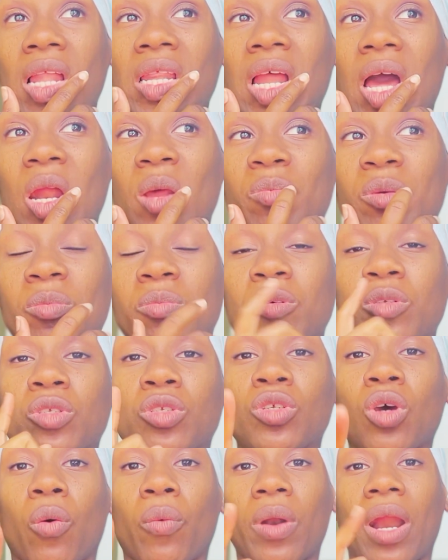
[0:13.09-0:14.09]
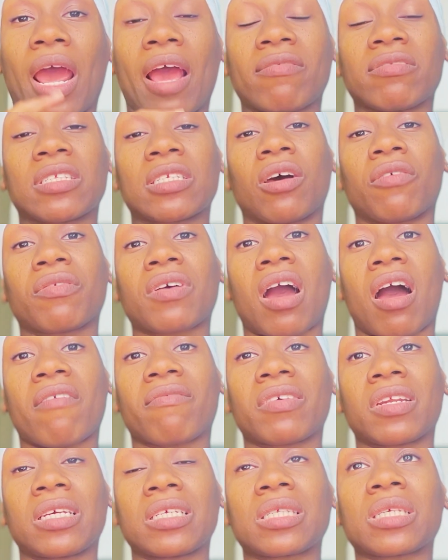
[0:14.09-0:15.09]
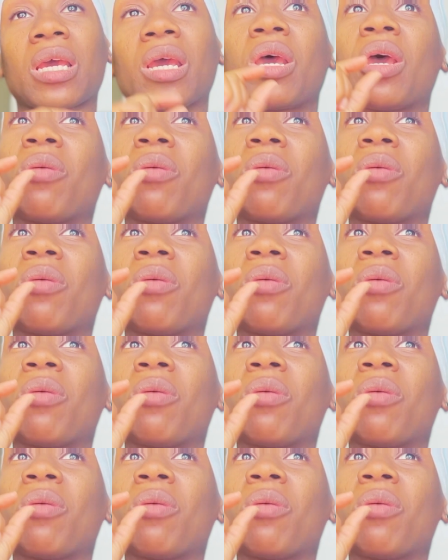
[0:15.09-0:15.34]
lot of people don't have self confidence